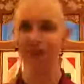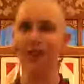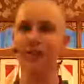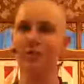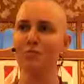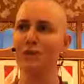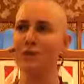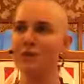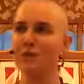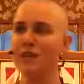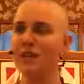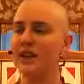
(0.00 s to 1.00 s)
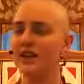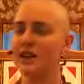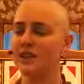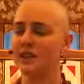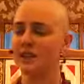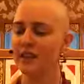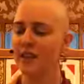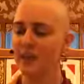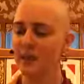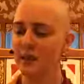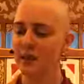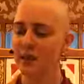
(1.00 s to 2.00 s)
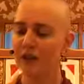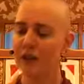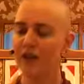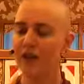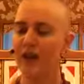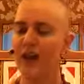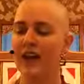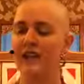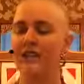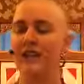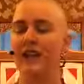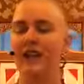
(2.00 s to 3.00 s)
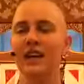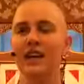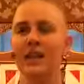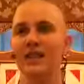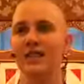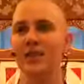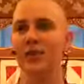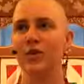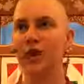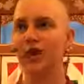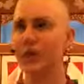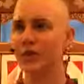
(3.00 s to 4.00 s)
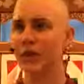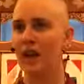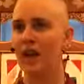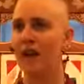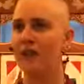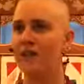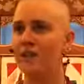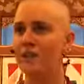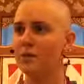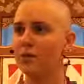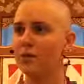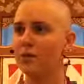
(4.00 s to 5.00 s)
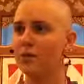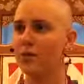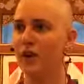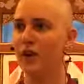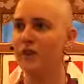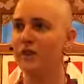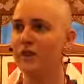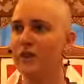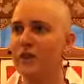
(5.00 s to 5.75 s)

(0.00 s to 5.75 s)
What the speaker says: The preliminaries that we're going to look at is correctly relying on a spiritual friend,